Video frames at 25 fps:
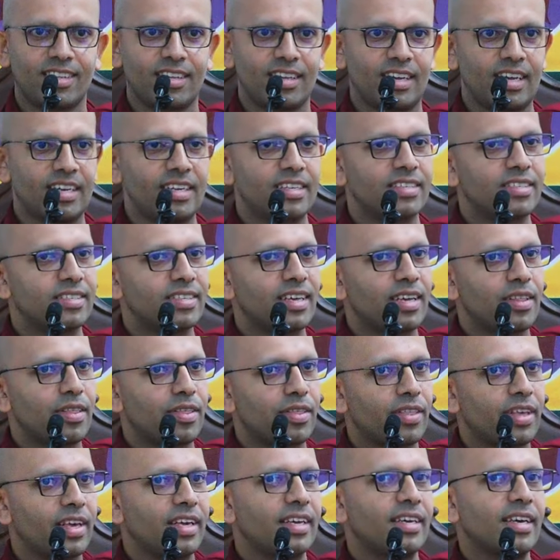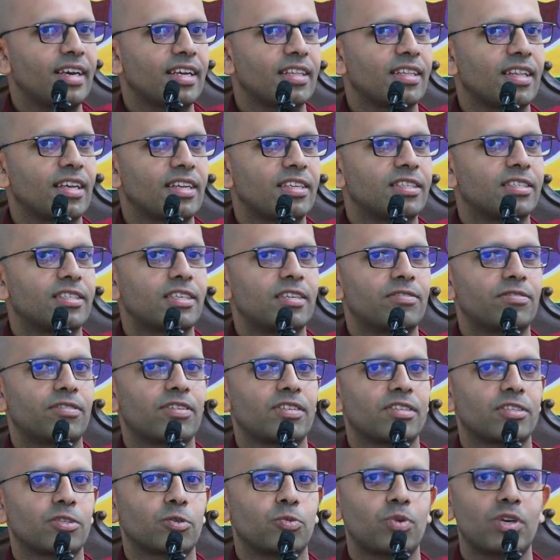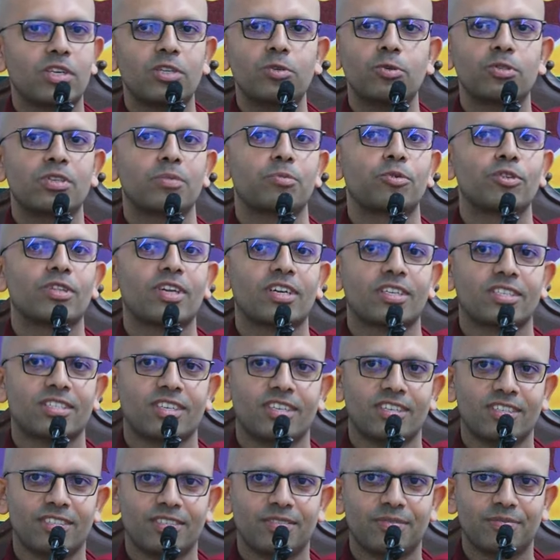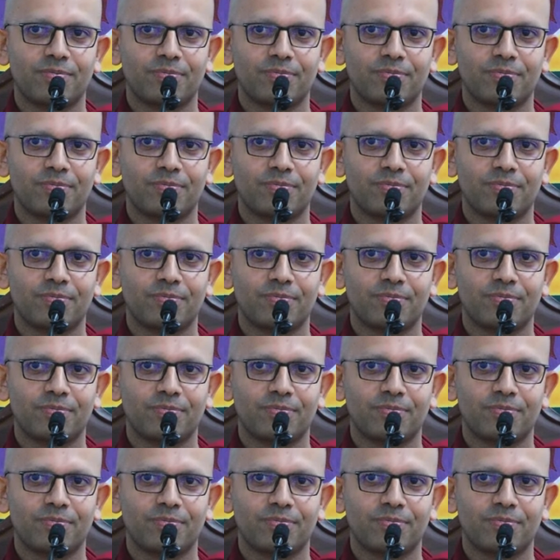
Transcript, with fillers: it is their thinking that is different to one who's a Puthujjana.